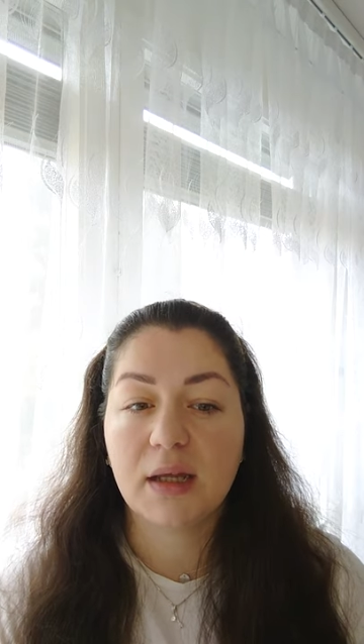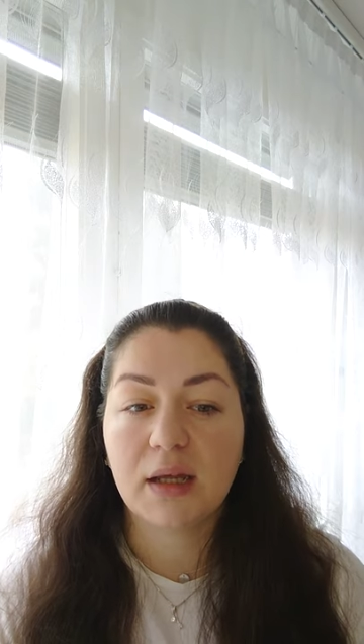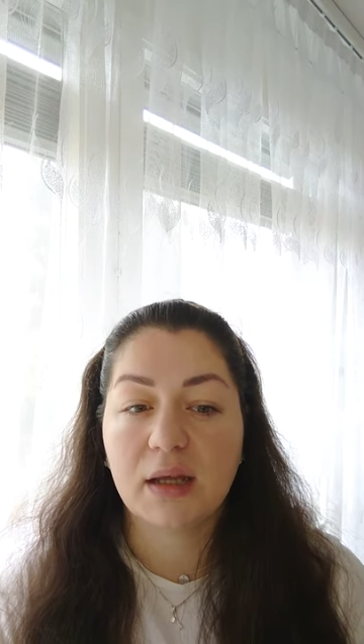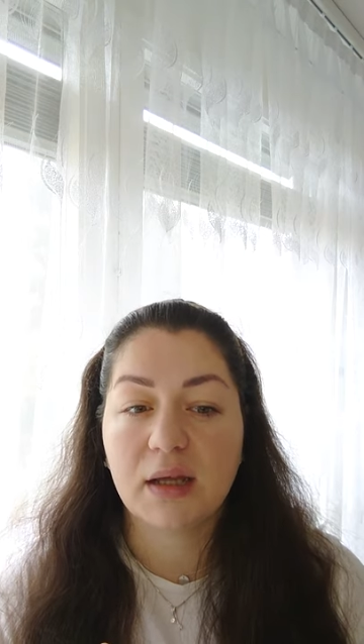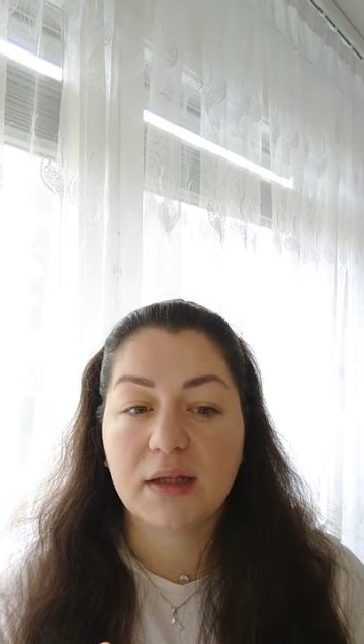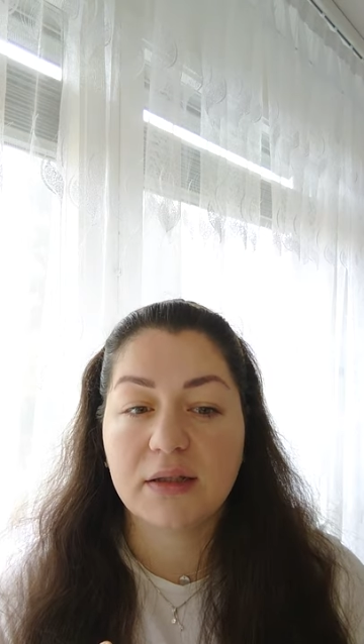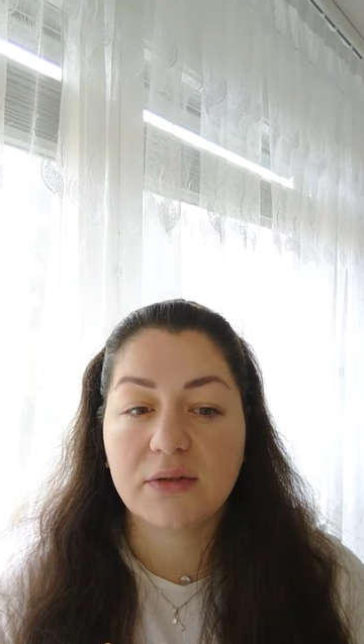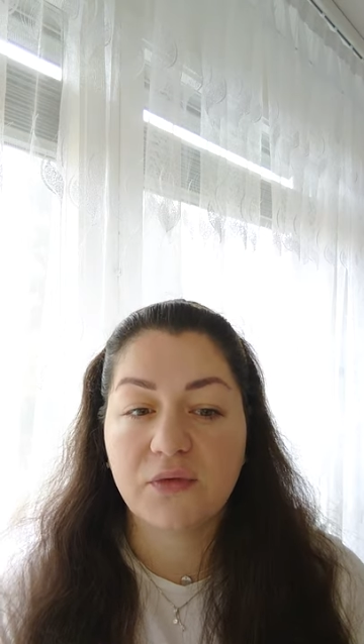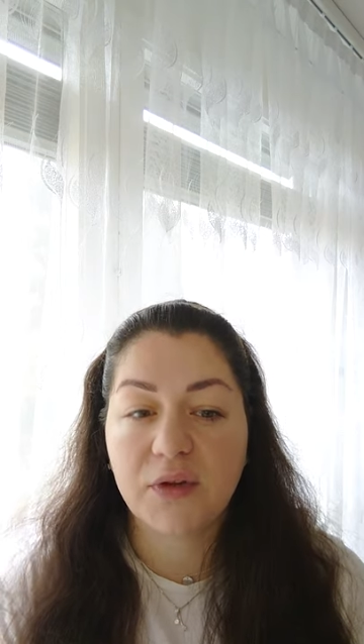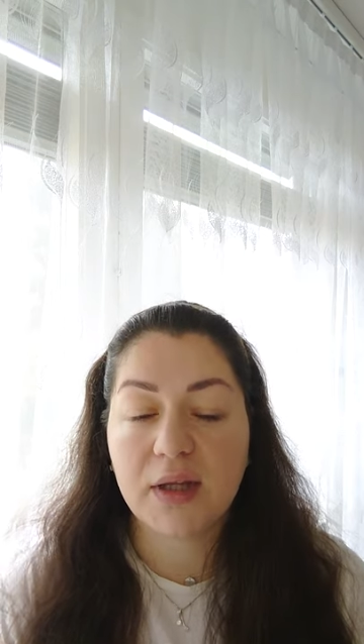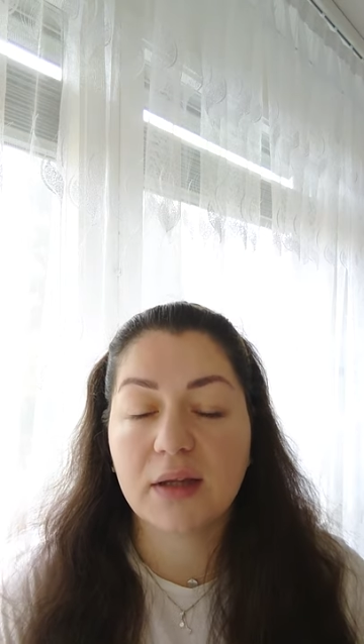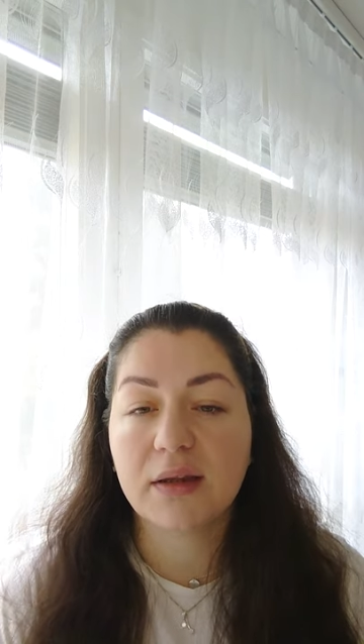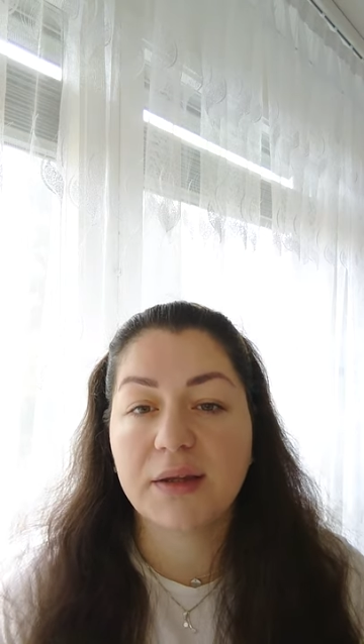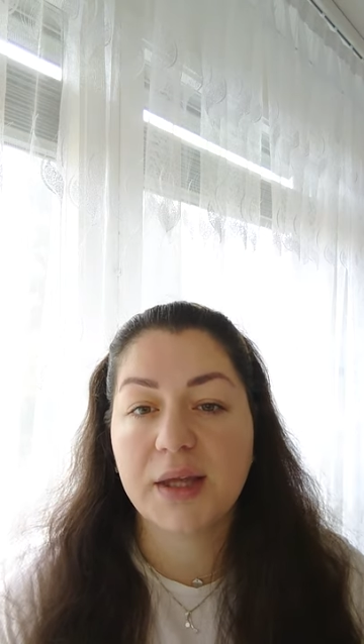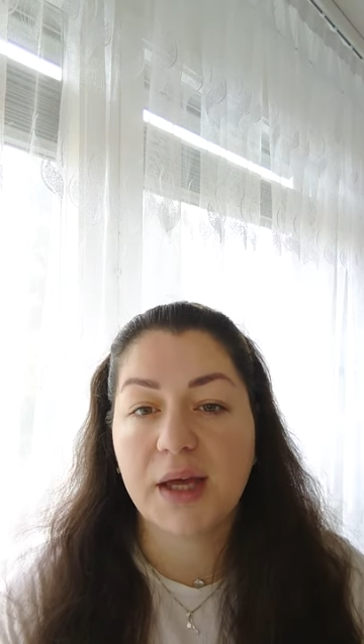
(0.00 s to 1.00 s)
to
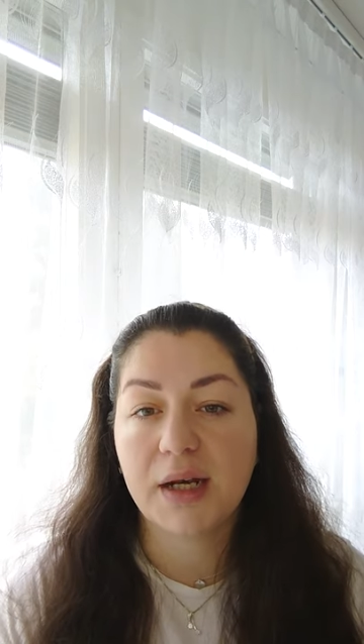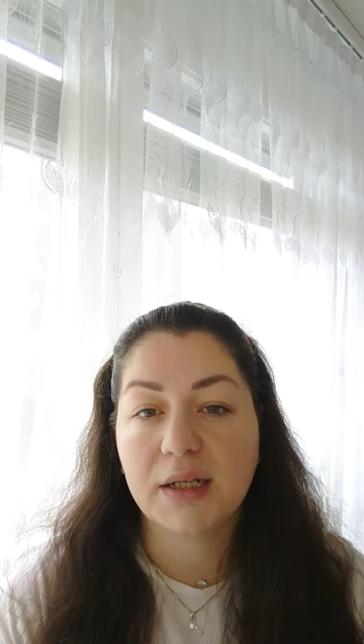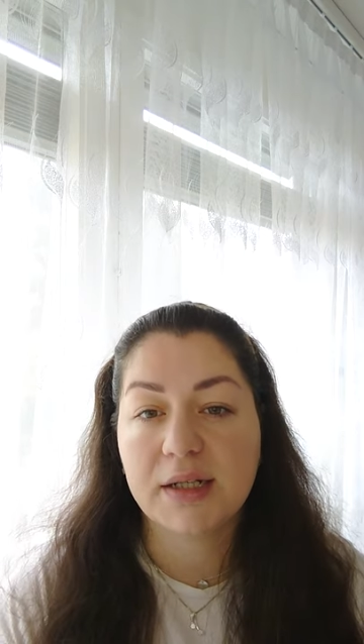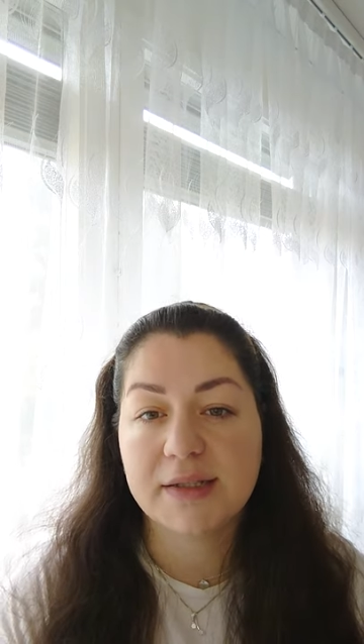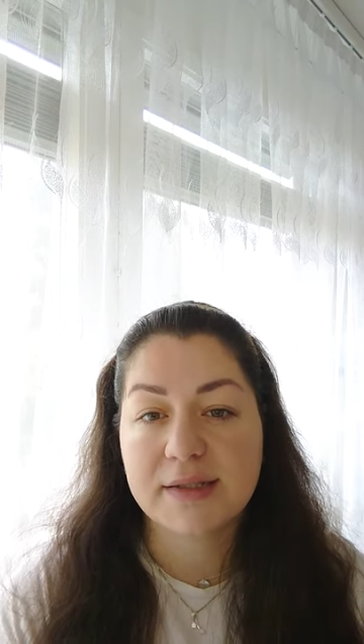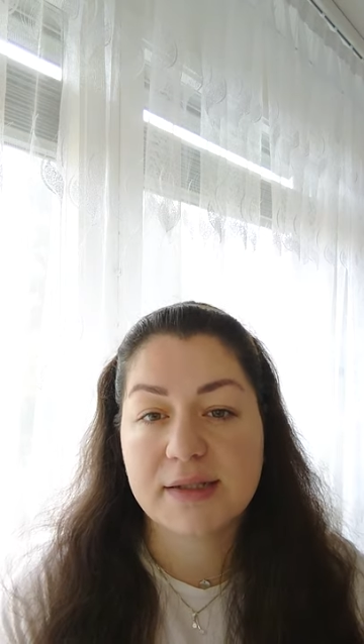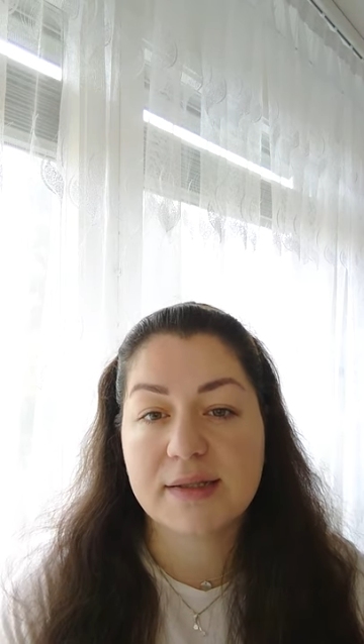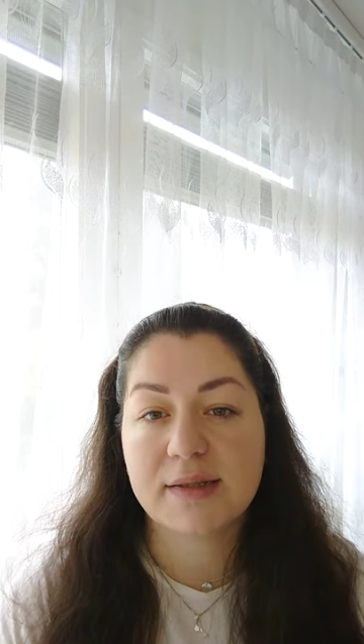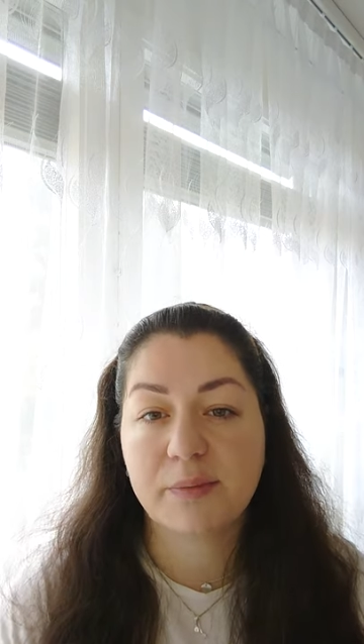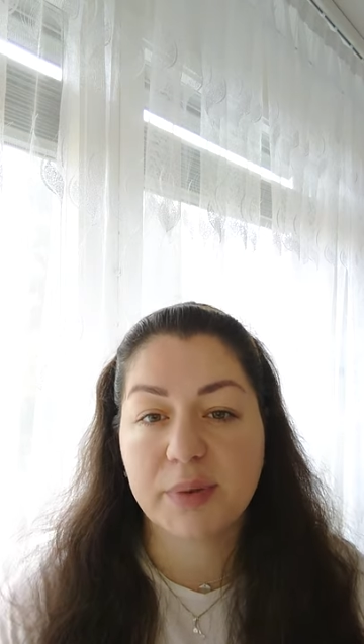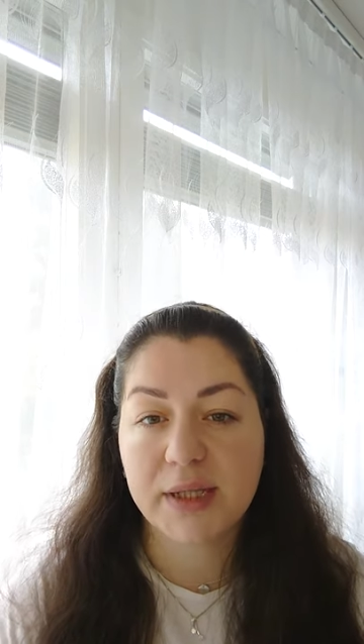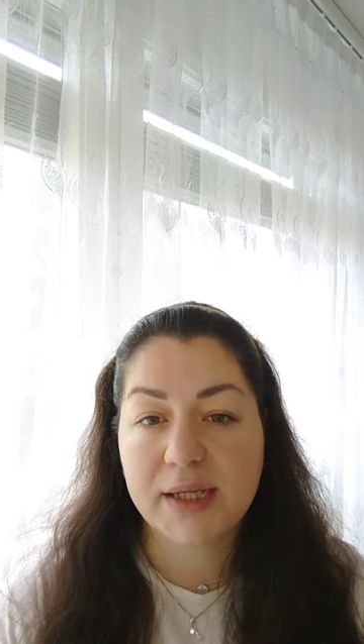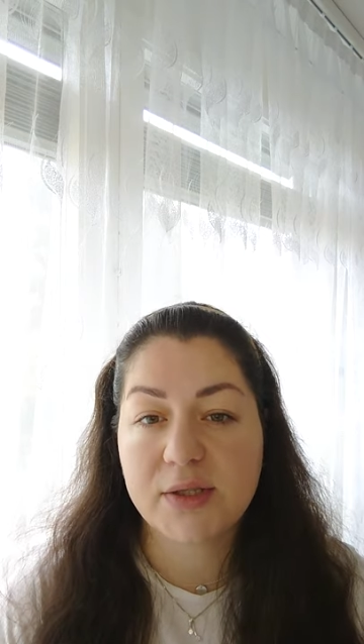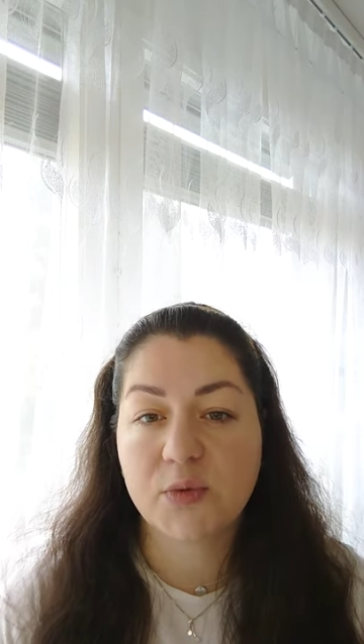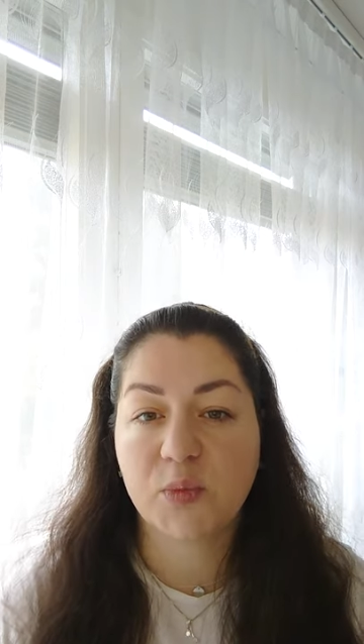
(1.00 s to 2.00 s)
feel that this is a
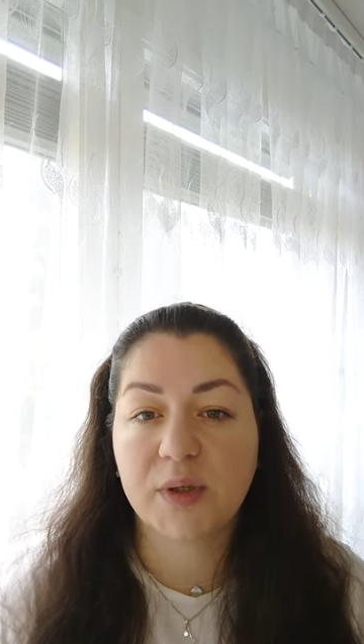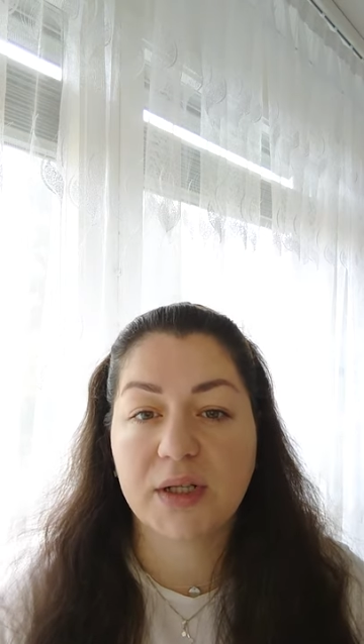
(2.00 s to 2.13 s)
place